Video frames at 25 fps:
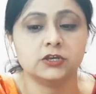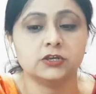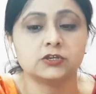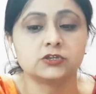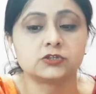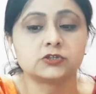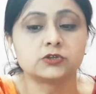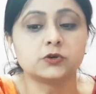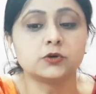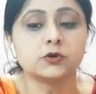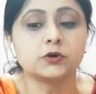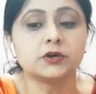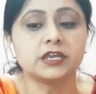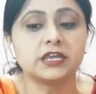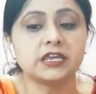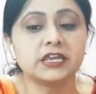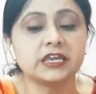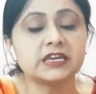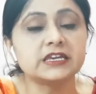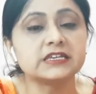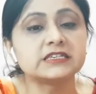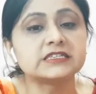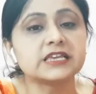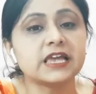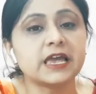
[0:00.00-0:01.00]
So he
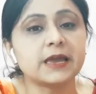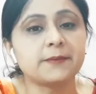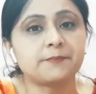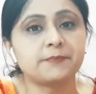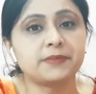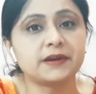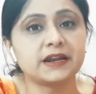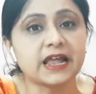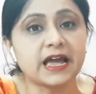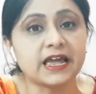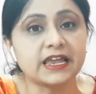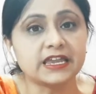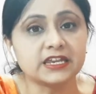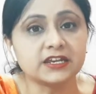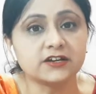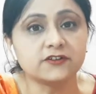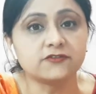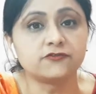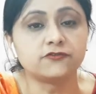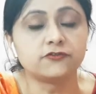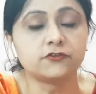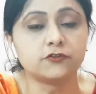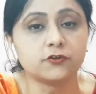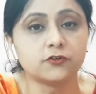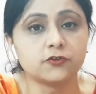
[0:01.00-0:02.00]
is applying
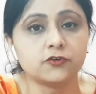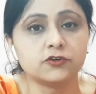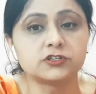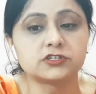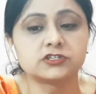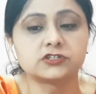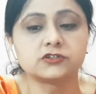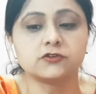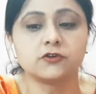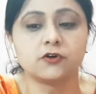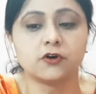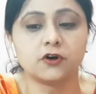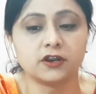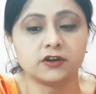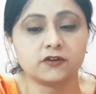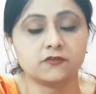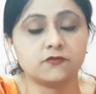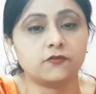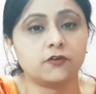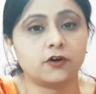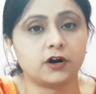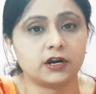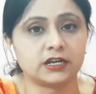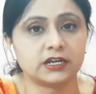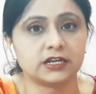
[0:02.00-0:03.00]
force
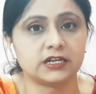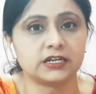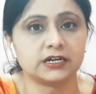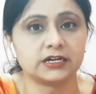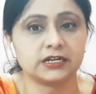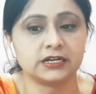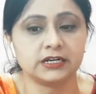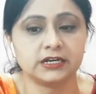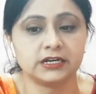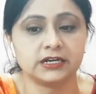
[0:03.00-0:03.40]
on water